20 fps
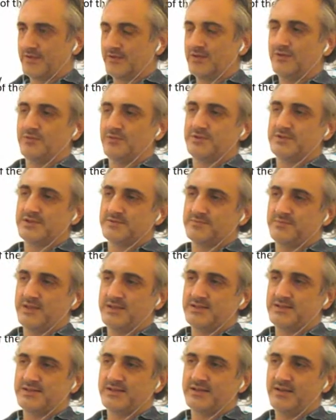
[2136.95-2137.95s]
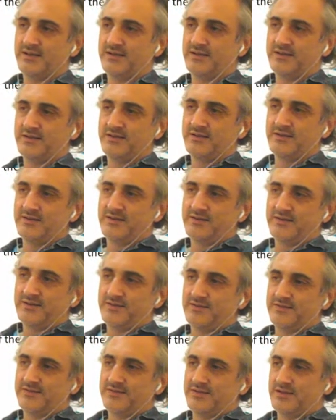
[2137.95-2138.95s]
Okay, which is basically
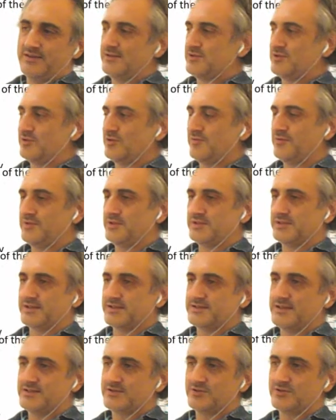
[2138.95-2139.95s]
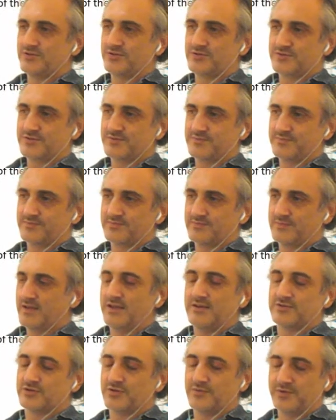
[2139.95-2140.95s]
the addition of the transistors,
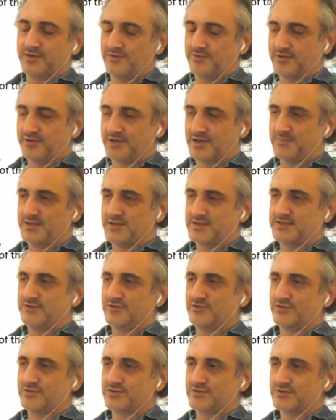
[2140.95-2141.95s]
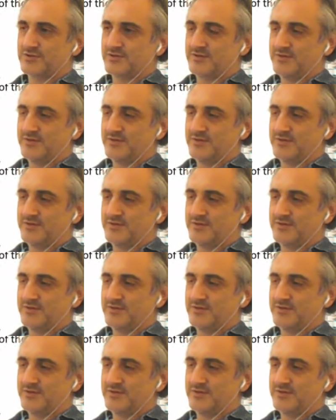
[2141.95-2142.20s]
of the capacitors,